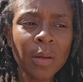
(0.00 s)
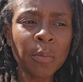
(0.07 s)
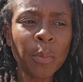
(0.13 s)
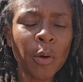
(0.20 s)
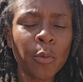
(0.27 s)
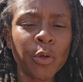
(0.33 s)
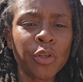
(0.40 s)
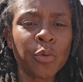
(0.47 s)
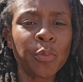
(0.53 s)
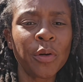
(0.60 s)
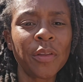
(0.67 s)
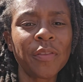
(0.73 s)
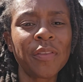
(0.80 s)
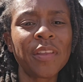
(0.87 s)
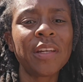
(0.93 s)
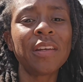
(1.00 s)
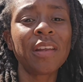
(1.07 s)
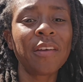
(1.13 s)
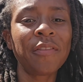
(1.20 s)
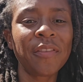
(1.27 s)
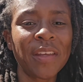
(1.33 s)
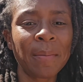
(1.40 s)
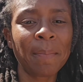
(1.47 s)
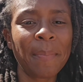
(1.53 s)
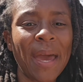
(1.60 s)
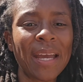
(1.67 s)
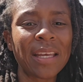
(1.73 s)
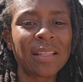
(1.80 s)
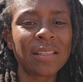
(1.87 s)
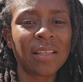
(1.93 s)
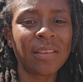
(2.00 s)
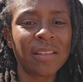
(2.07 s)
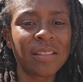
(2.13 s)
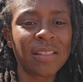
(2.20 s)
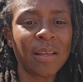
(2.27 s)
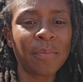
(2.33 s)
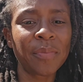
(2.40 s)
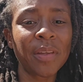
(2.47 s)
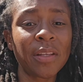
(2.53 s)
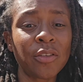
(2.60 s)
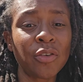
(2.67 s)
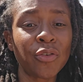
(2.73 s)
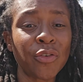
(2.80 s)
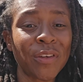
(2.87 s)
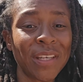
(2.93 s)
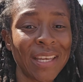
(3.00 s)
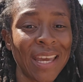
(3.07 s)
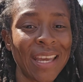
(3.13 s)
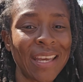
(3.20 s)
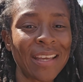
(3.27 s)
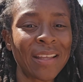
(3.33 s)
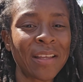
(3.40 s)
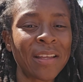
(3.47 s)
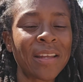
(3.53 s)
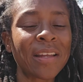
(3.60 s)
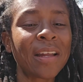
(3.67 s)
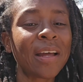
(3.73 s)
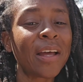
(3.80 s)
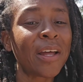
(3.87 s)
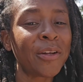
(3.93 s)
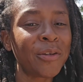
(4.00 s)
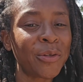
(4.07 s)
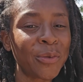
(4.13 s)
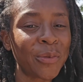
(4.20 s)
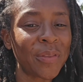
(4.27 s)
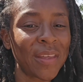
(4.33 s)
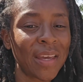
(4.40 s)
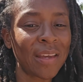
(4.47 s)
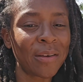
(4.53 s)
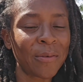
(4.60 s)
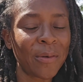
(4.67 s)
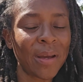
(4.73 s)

But when you put the nothing back into the something, you create a new thing,